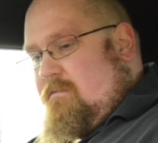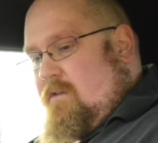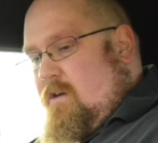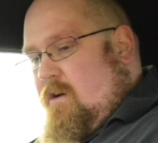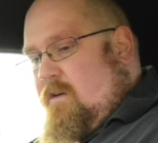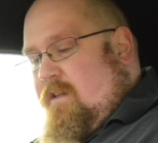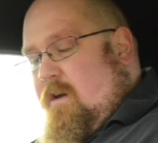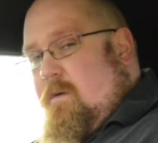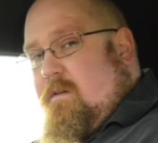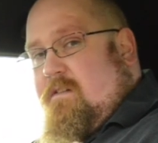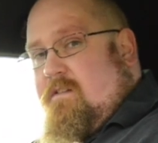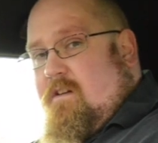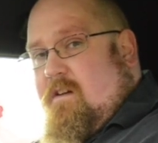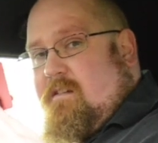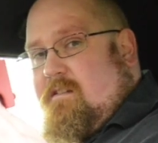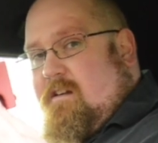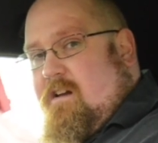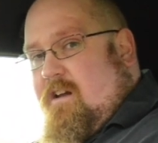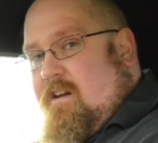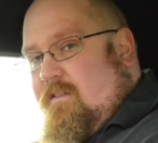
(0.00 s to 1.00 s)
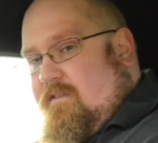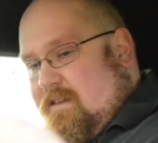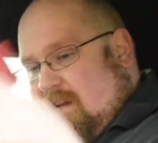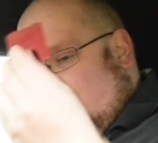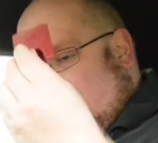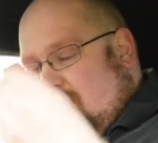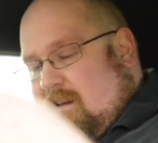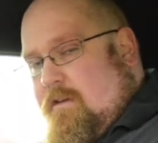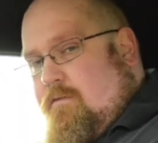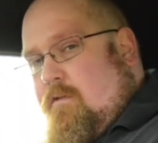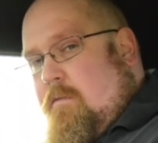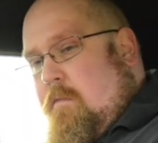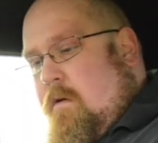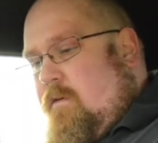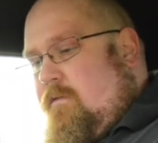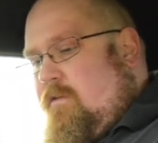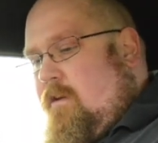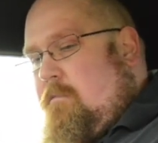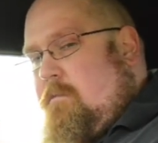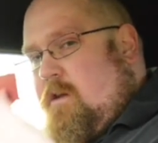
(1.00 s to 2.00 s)
although it's nice to kind of easily
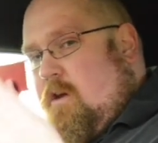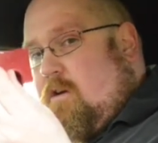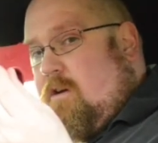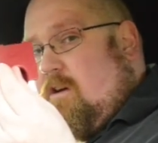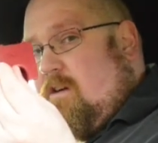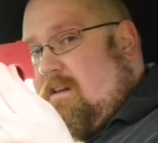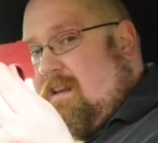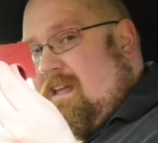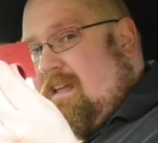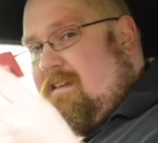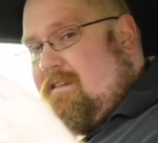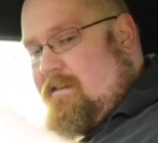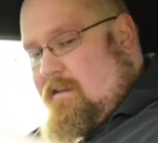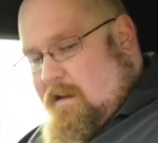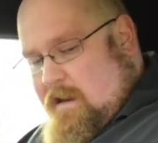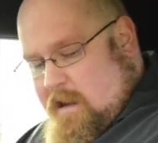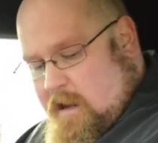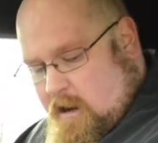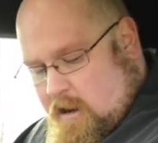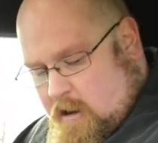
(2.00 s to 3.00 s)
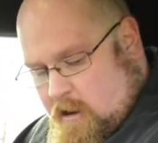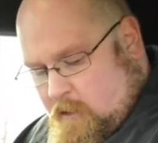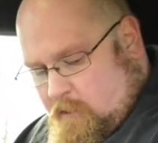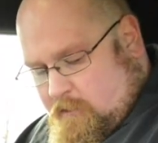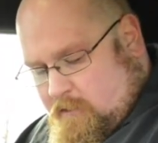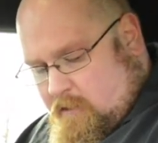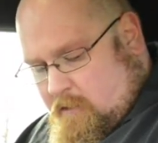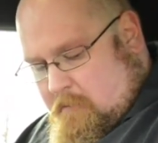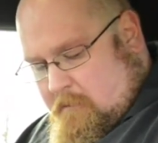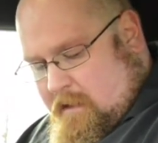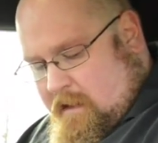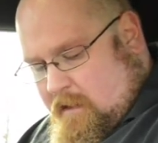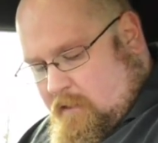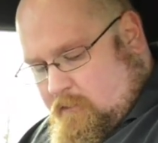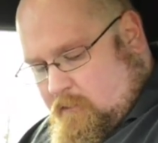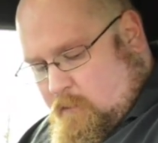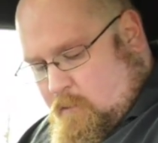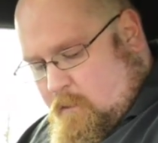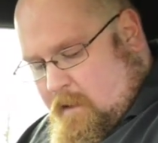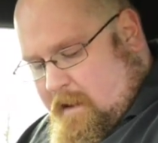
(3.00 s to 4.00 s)
remove them, you could easily lose them
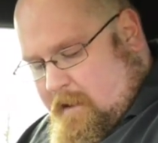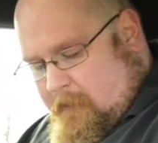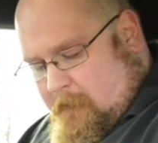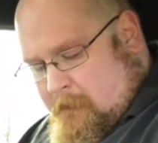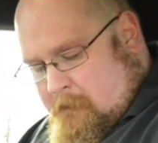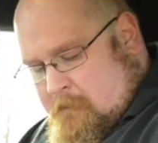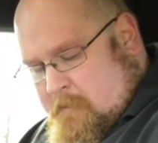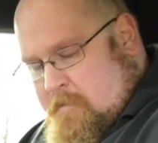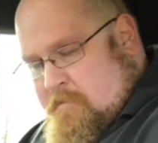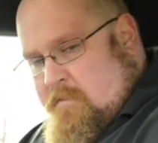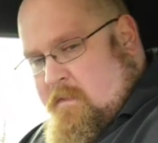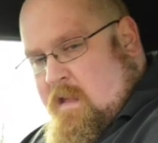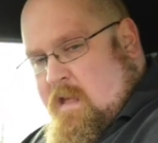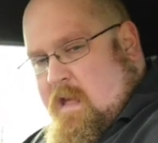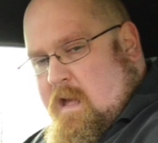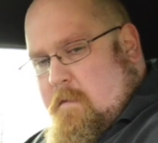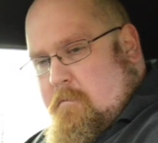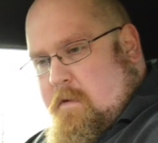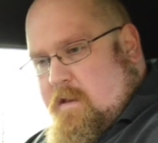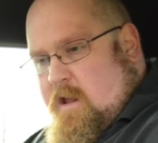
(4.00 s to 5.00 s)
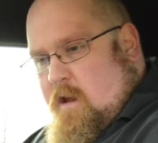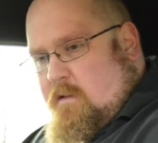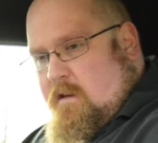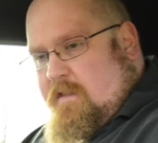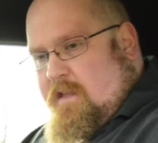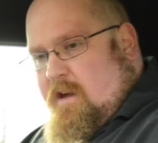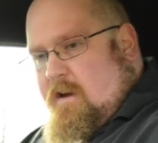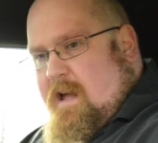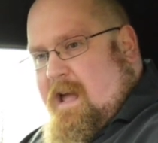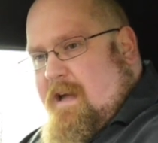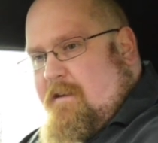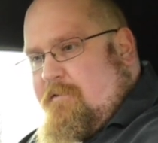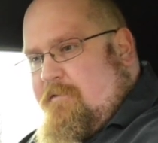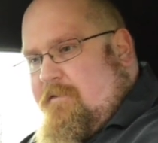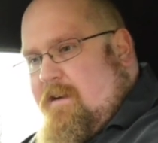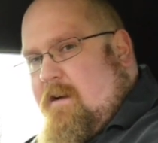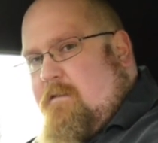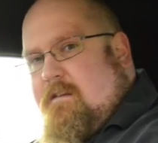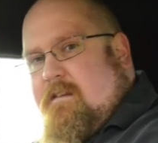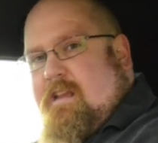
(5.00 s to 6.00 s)
as well. But the only thing I have
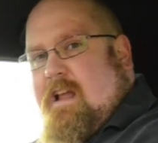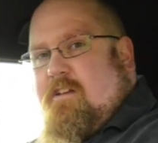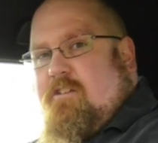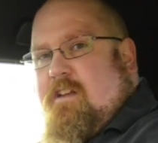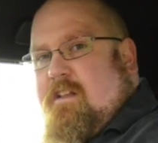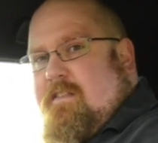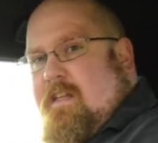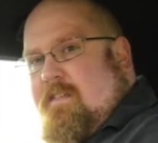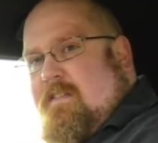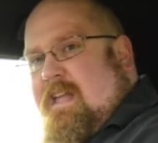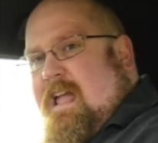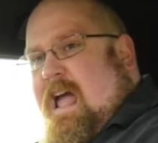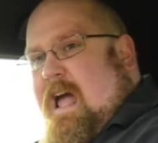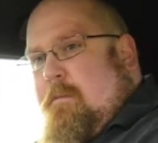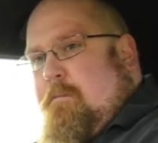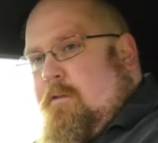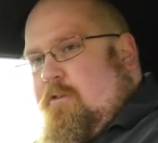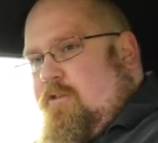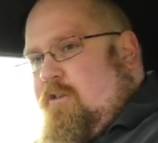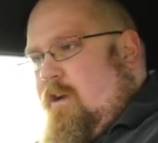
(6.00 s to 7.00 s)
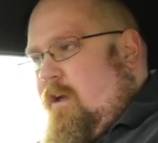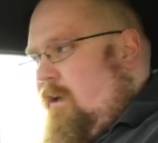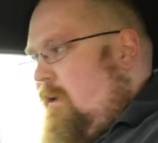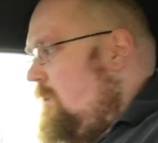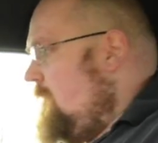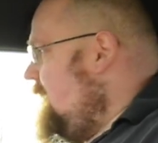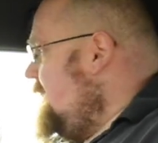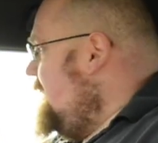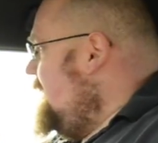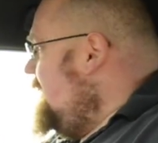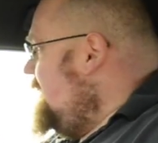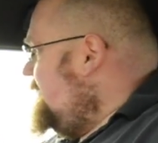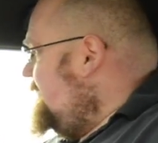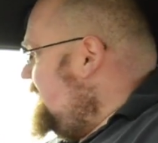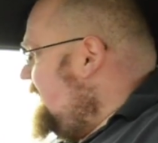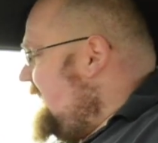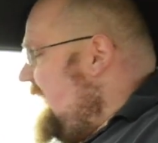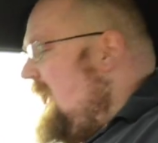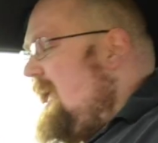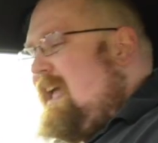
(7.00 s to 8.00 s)
found is actually that the aperture
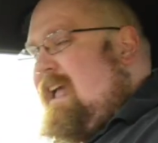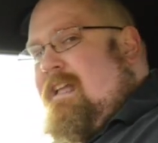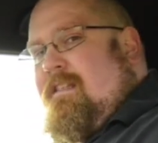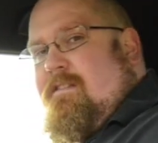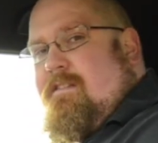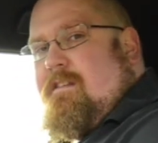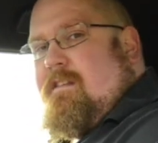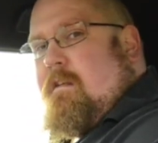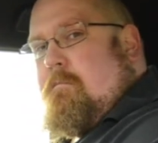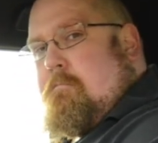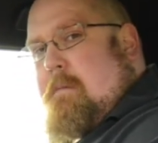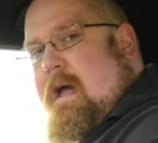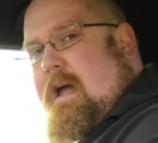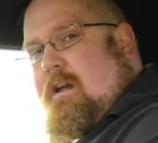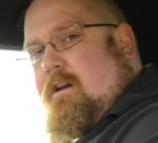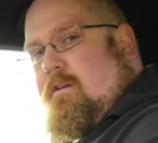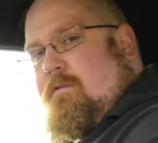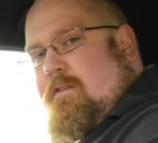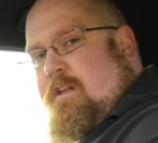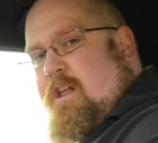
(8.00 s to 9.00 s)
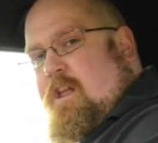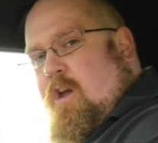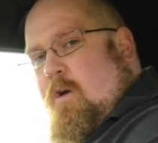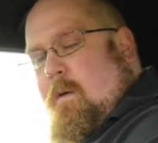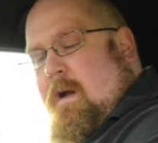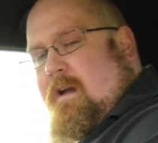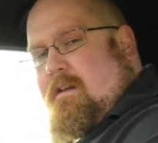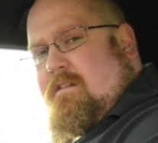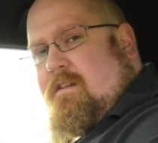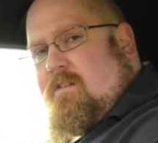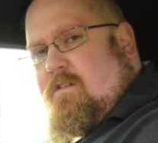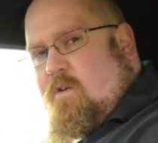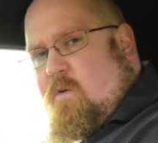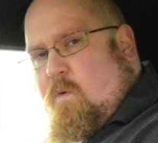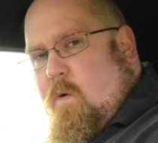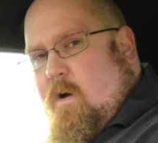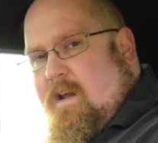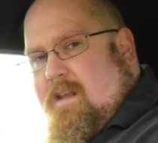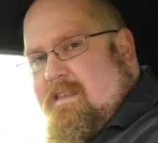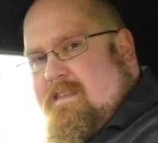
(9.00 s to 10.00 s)
to get into the back of the UX is
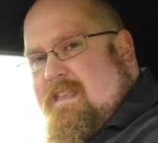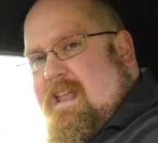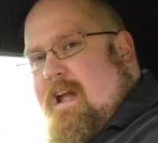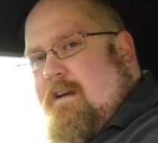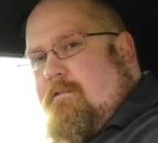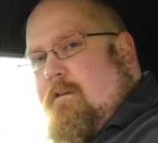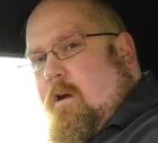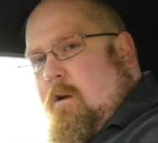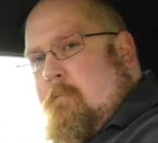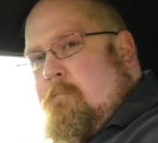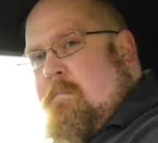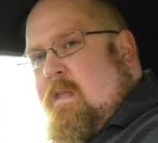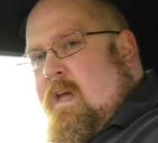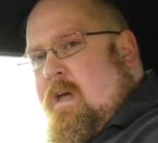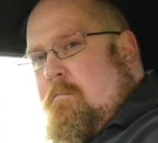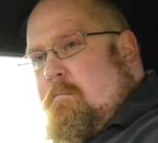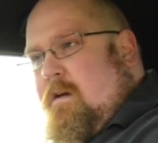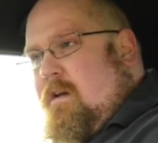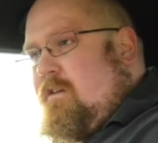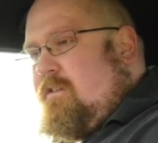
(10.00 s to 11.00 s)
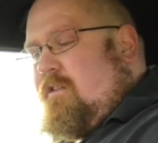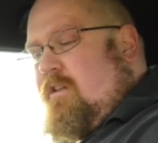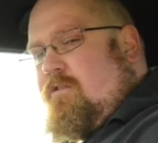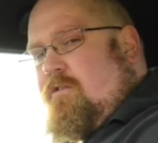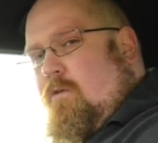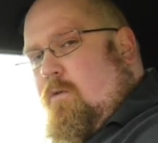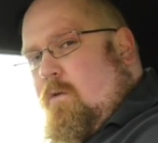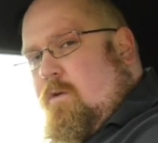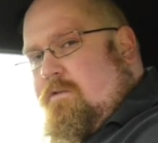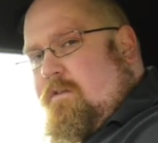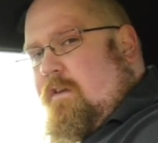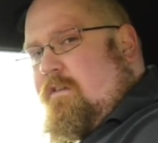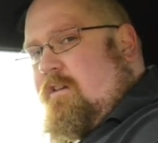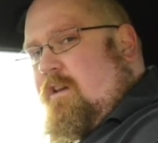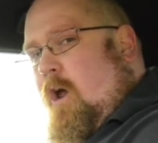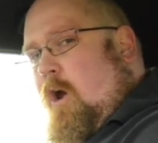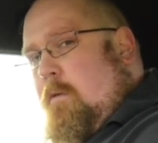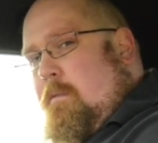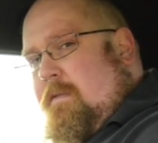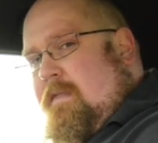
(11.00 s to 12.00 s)
quite narrow, because the door
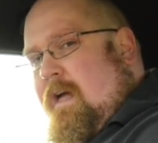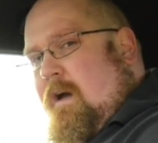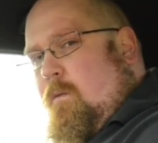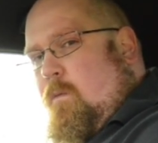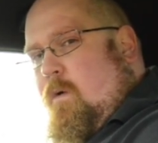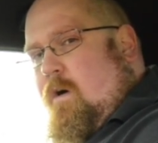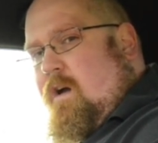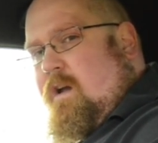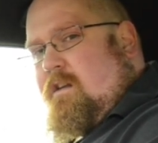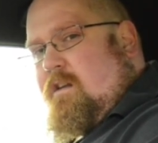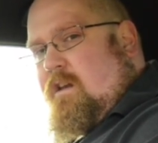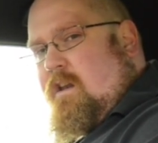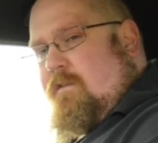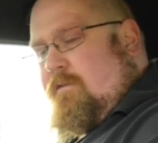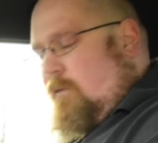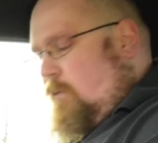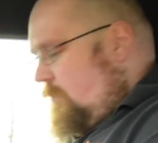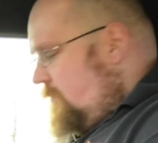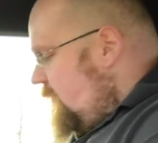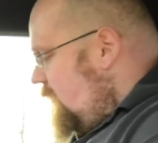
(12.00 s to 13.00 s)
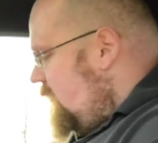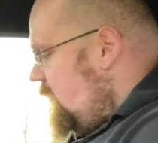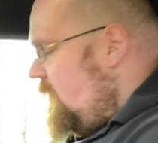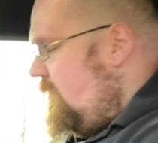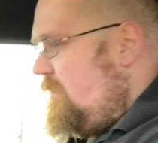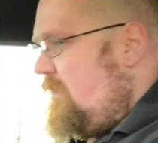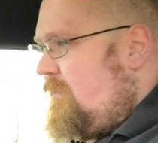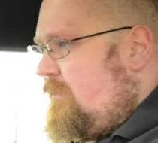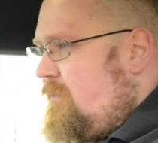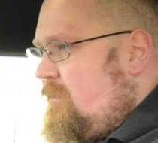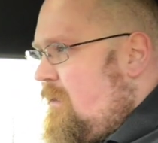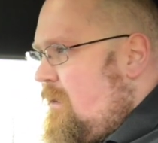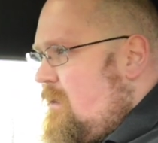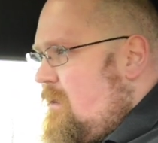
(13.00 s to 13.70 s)
doesn't open that wide, and you've also got this